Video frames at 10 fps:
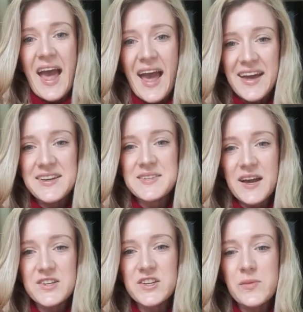and it's
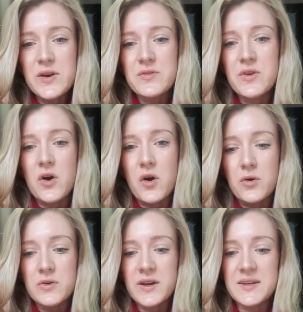actually one of the
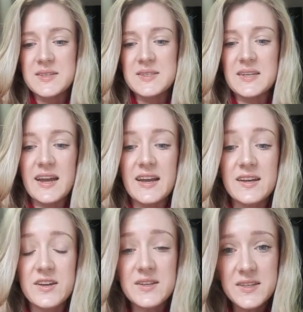oldest
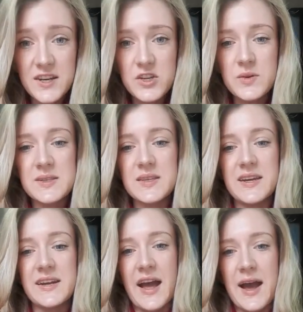
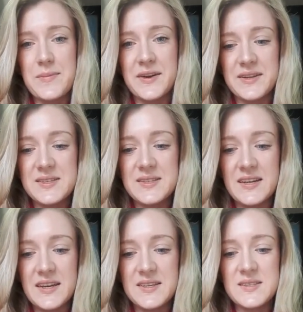continuously inhabited
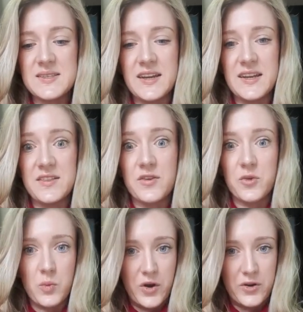cities in the
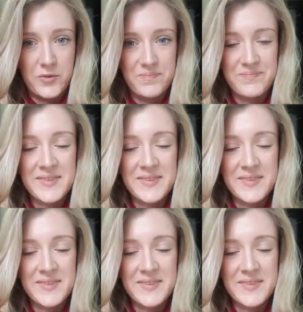world.